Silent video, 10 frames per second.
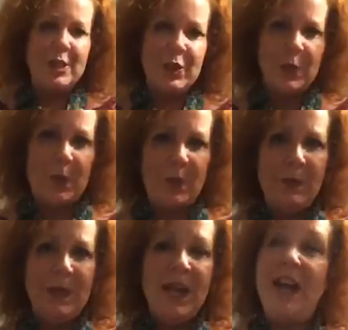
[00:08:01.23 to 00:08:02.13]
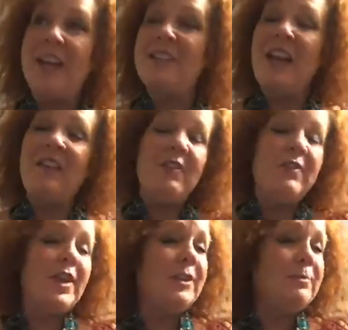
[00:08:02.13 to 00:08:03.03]
you. I also have a
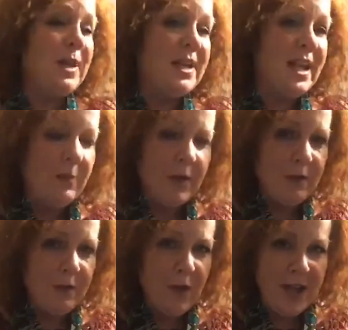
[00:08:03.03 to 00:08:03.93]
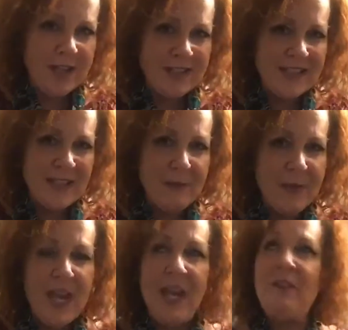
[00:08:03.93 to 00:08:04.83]
very big network of friends.
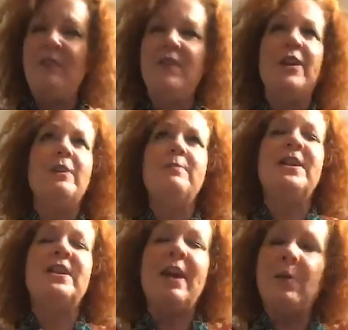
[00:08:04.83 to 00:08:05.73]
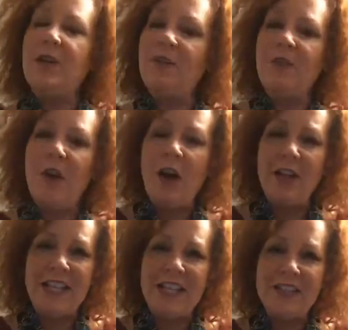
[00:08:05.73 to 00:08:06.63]
I have a very big network of
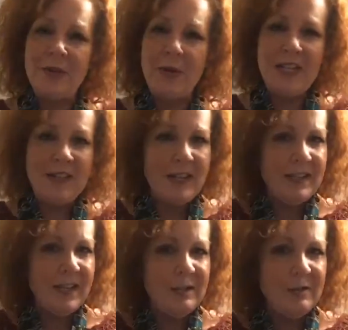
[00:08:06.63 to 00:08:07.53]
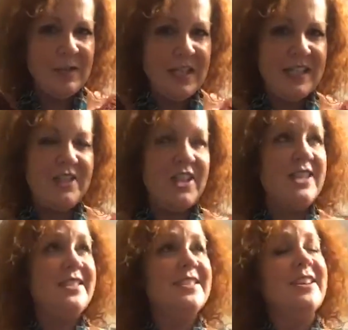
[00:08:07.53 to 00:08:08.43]
colleagues. So anything that you need,
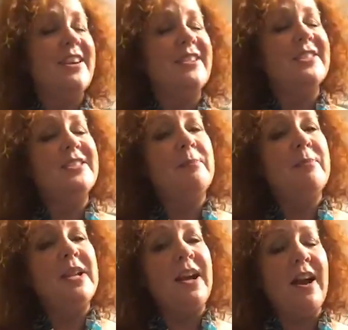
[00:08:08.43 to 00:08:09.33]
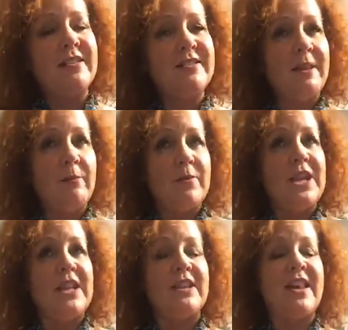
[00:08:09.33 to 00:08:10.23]
chances are there's somebody
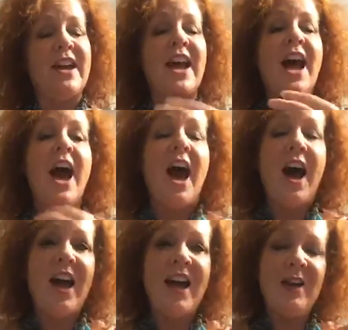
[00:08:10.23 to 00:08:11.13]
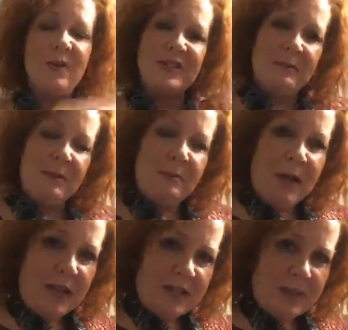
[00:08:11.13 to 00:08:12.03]
something that I or some in
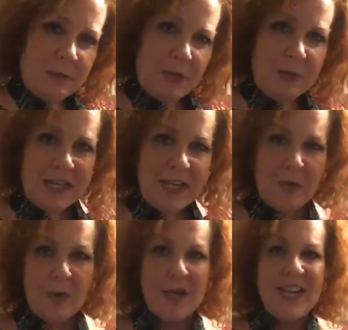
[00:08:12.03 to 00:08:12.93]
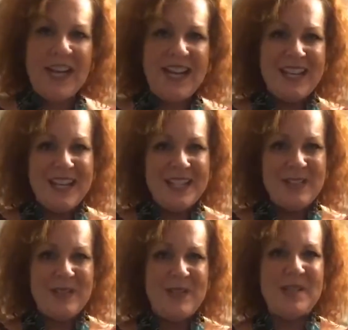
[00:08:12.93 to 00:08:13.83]
my someone in my network can
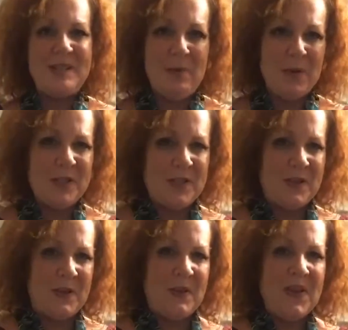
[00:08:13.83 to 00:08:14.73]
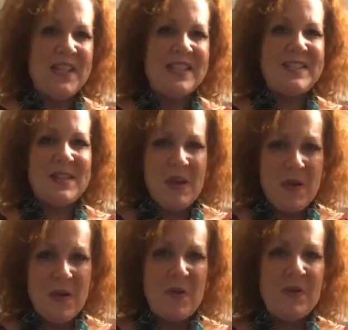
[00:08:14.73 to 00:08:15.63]
do to support you.
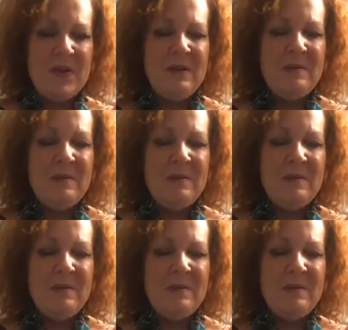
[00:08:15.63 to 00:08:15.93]
So,